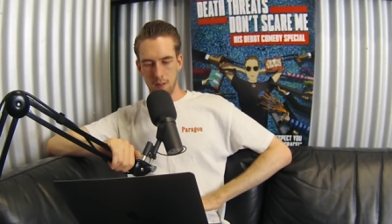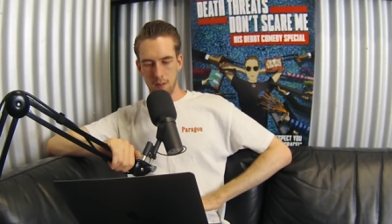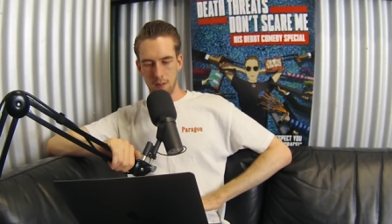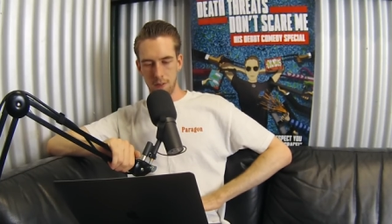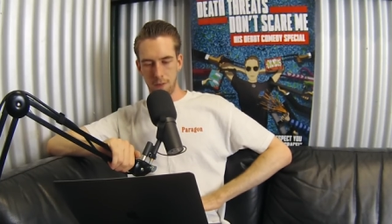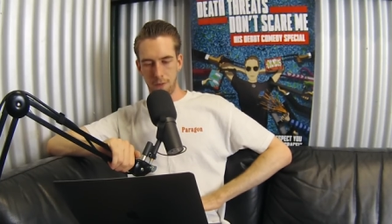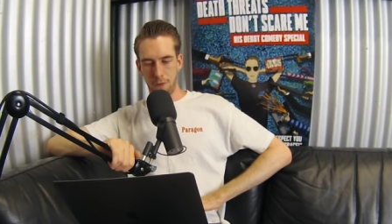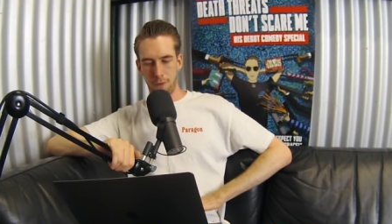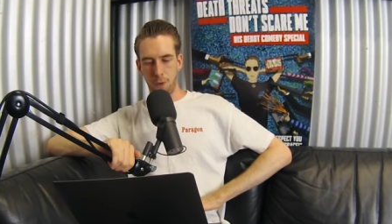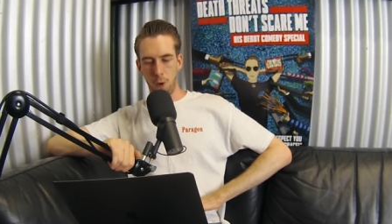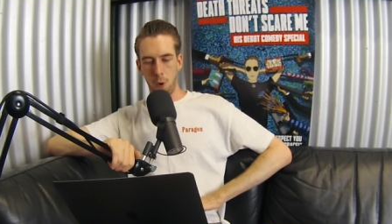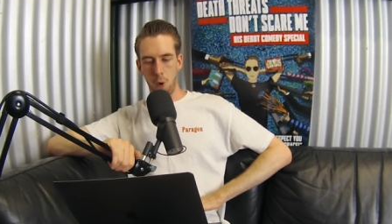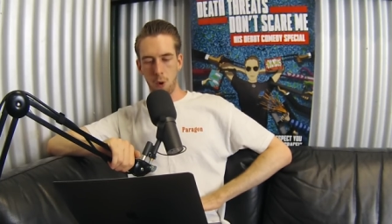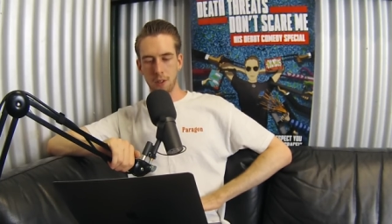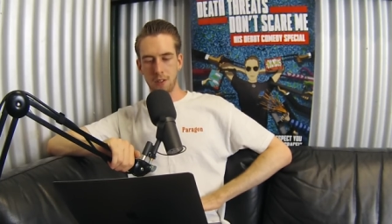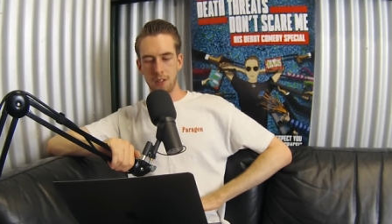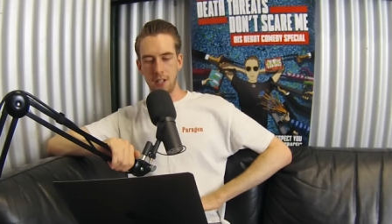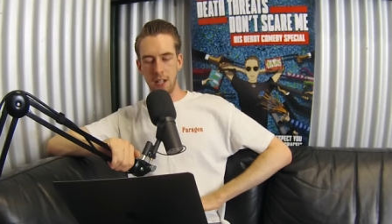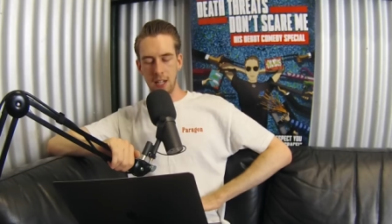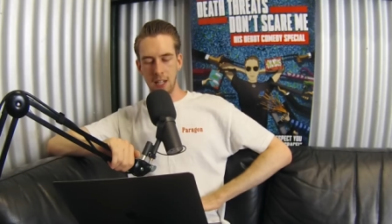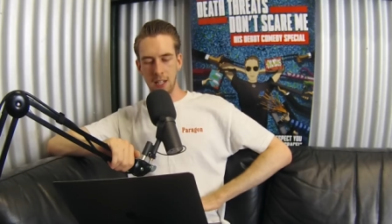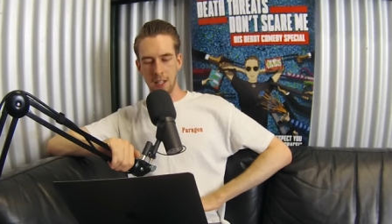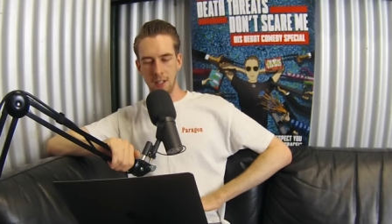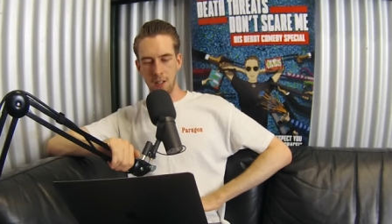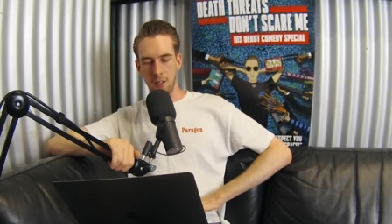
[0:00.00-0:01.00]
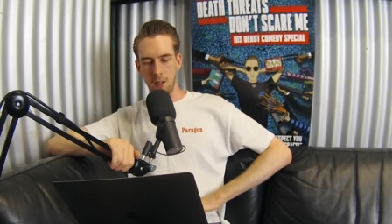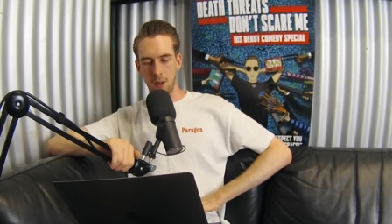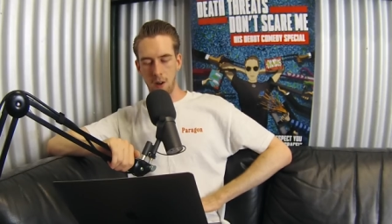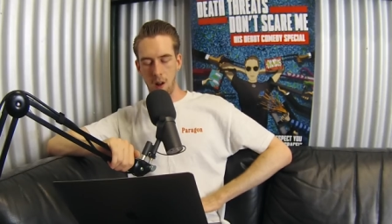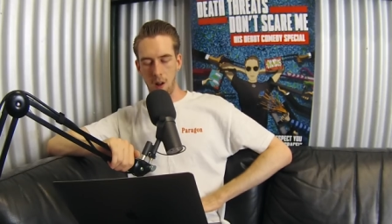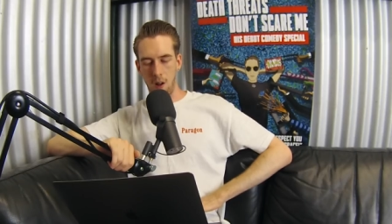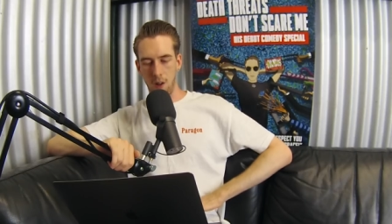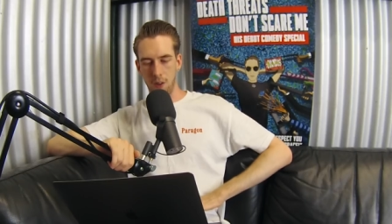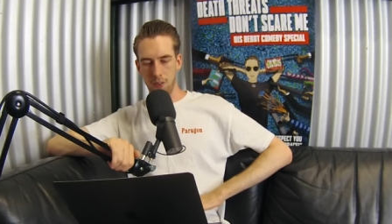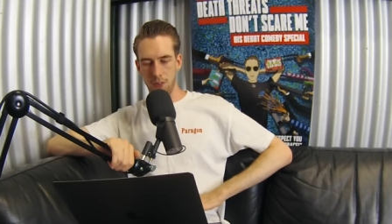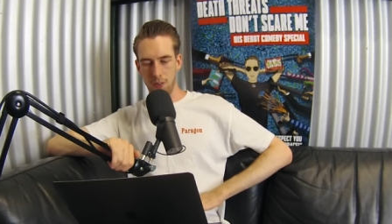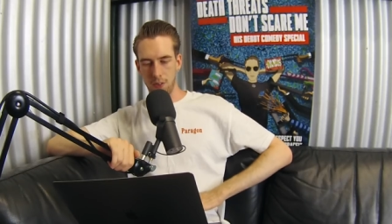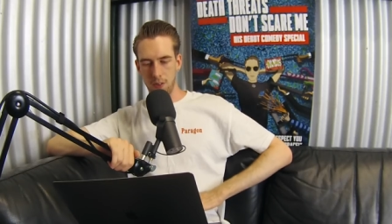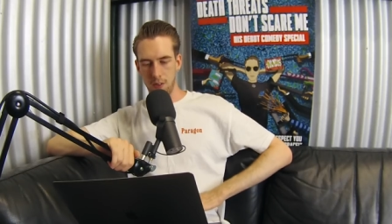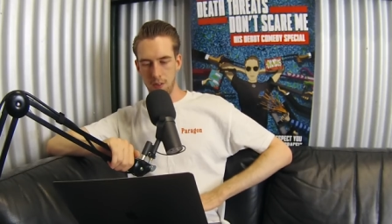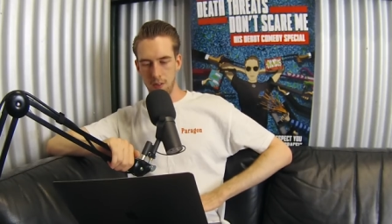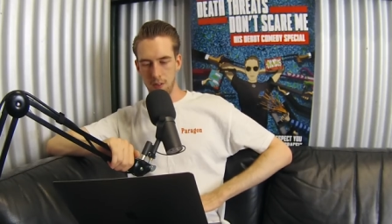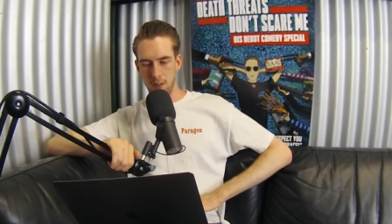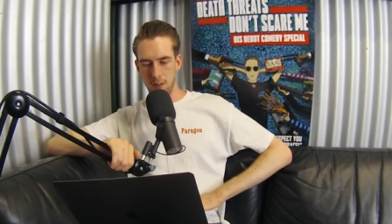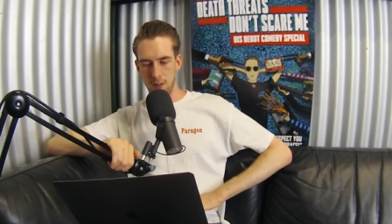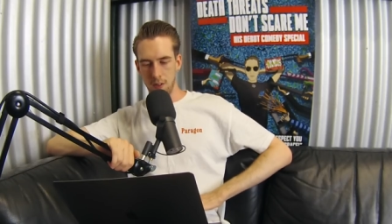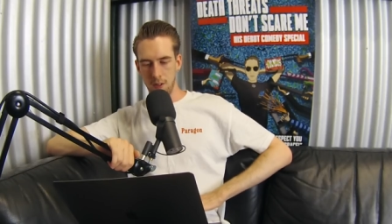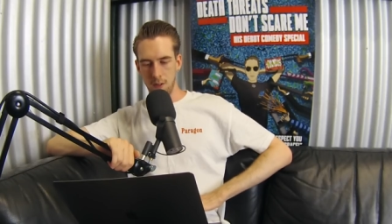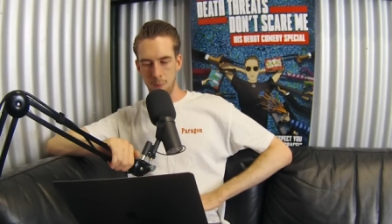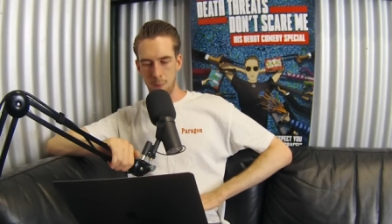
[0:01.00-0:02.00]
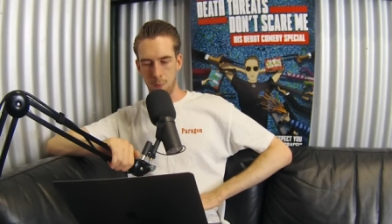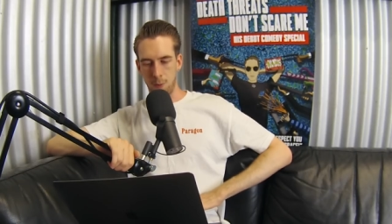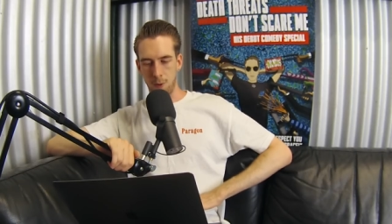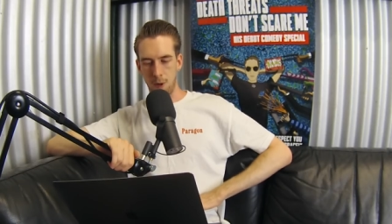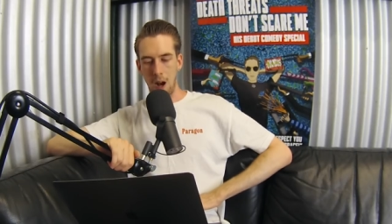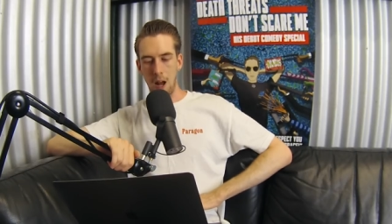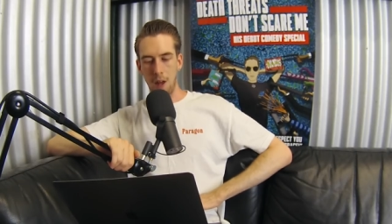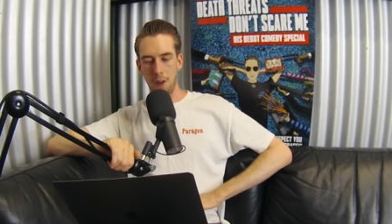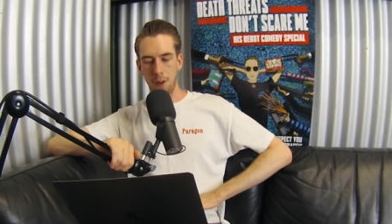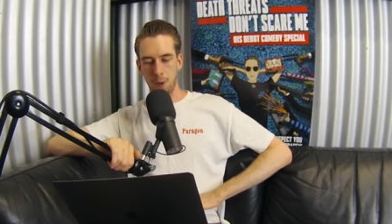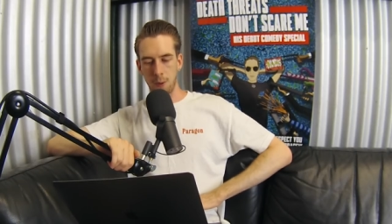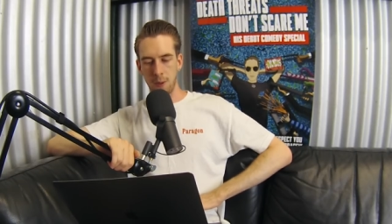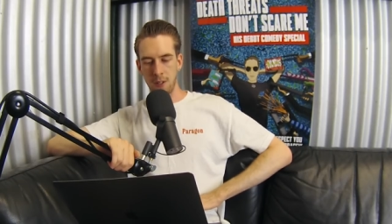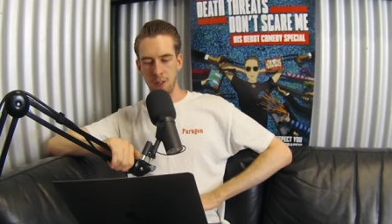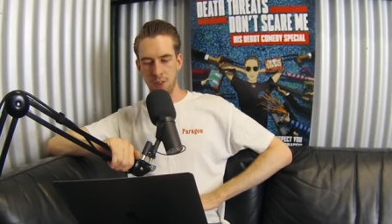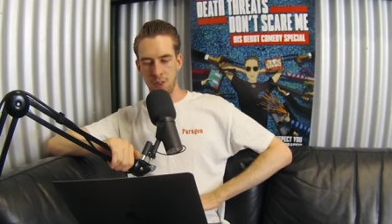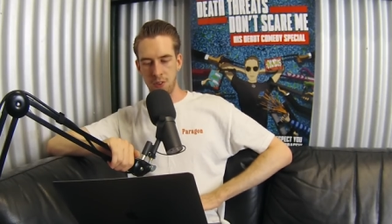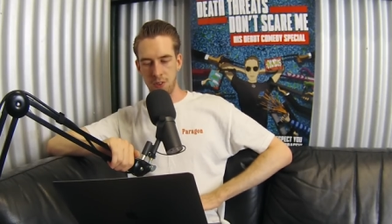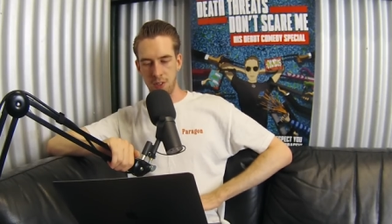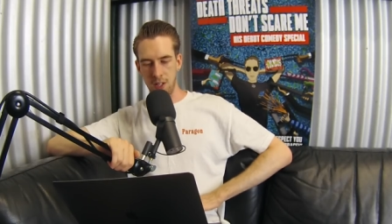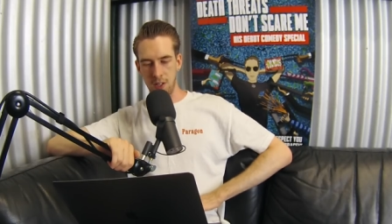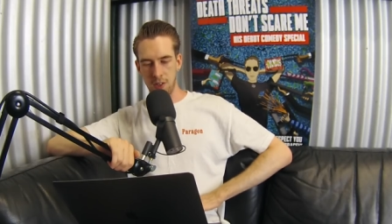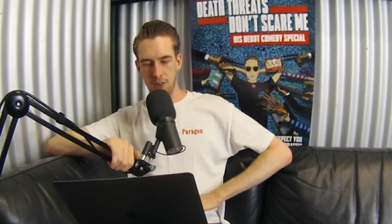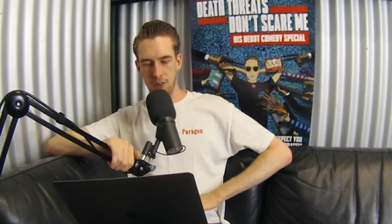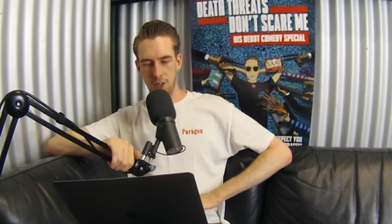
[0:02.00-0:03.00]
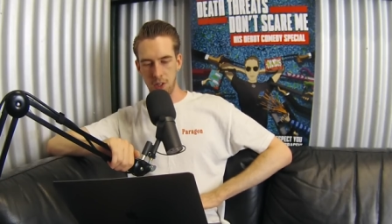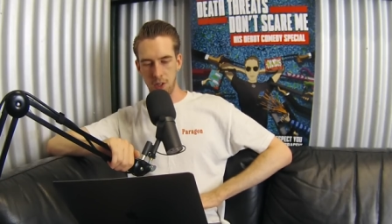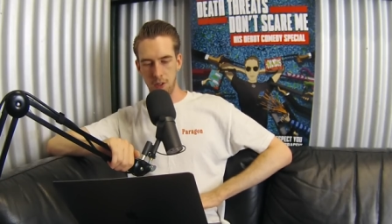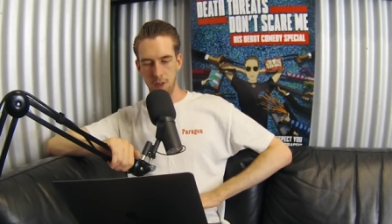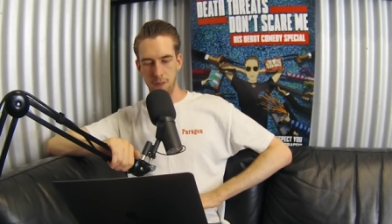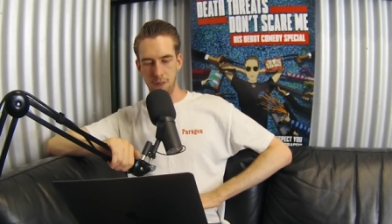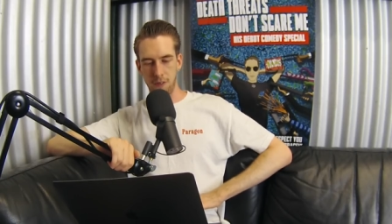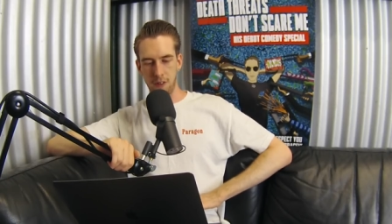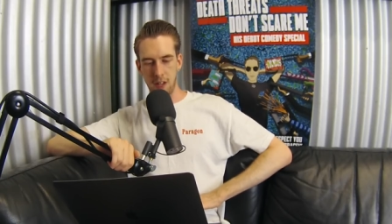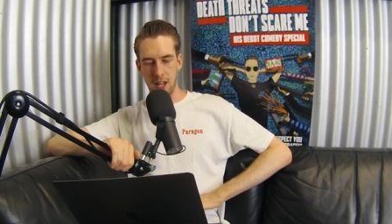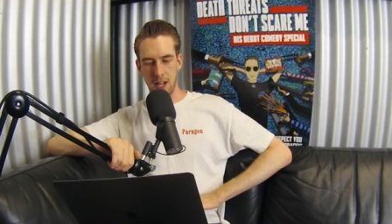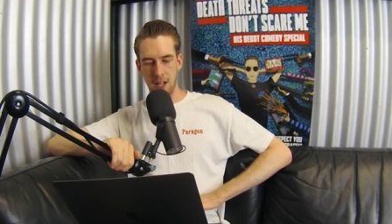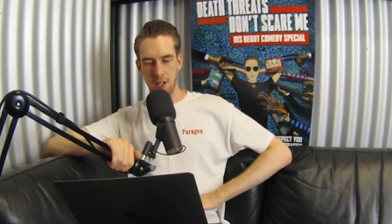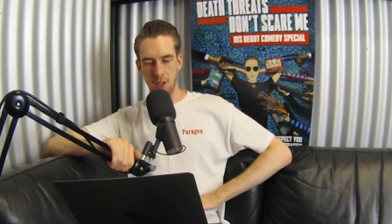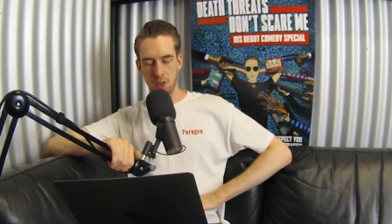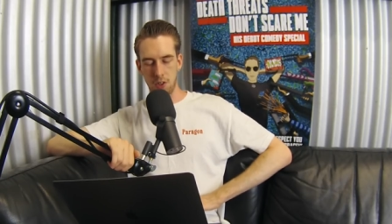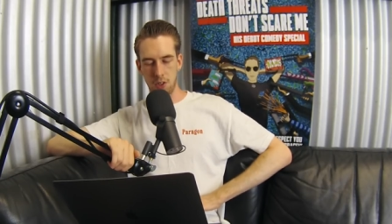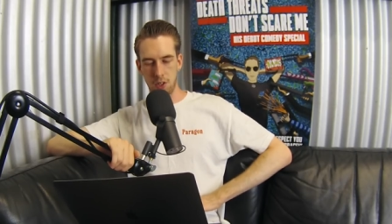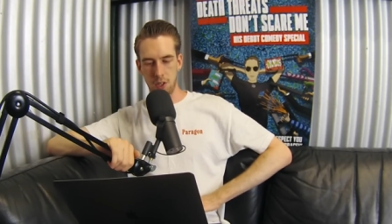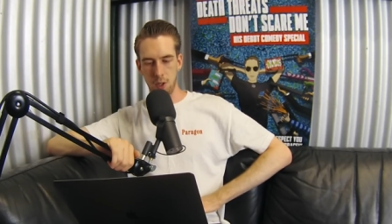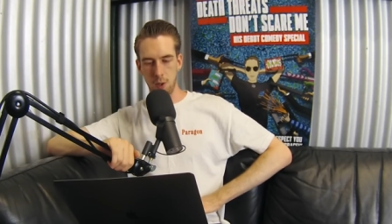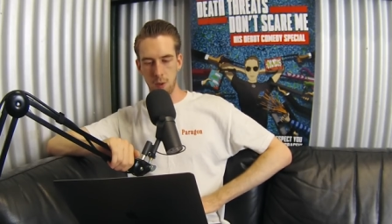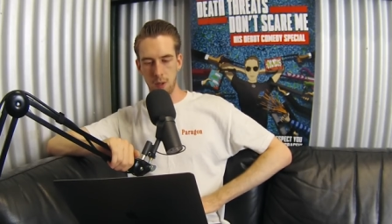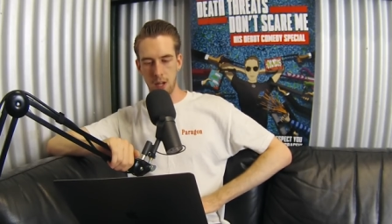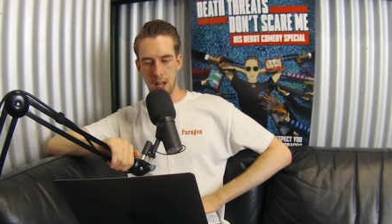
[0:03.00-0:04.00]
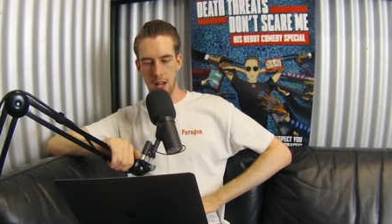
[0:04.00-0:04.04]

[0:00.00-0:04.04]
Fourteen-year-old brother and sister who vanished two